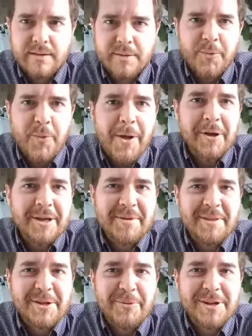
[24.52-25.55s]
Welcome to the
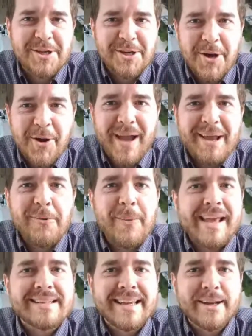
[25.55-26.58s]
TWIJ Show, a
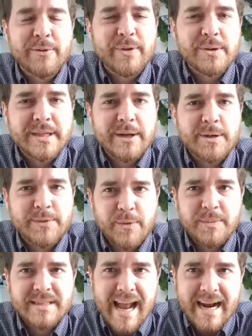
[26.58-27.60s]
weekly interview series from
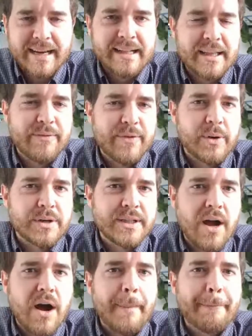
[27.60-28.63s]
Technically focused
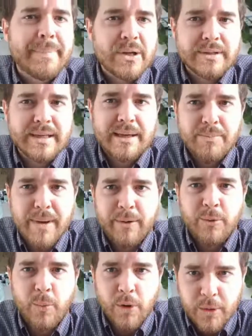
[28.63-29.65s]
on building
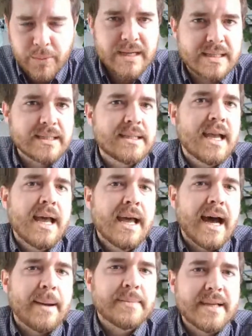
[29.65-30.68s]
better workplaces.
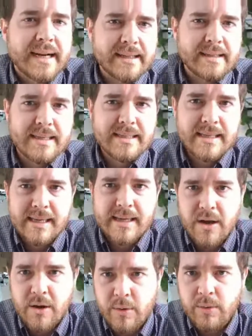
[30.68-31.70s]
I'm Technically
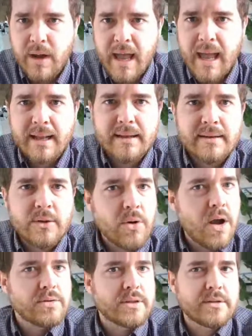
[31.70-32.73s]
CEO and your
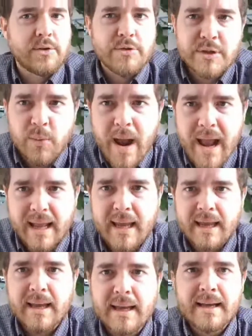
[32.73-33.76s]
host, Chris Wink.
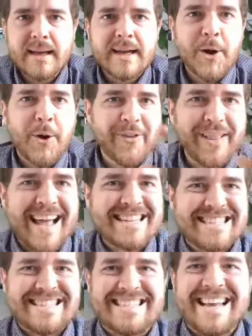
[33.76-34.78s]
Over the
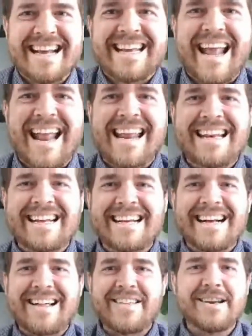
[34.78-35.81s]
last decade,
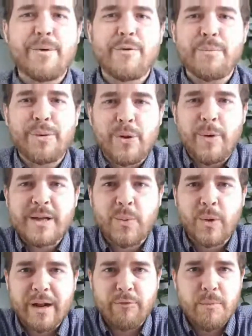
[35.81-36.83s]
the number of employees
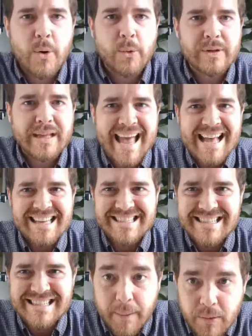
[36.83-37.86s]
working remotely has
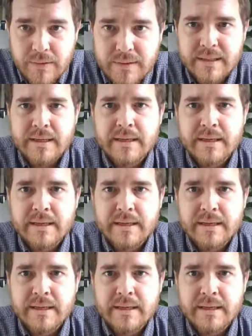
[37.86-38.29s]
doubled.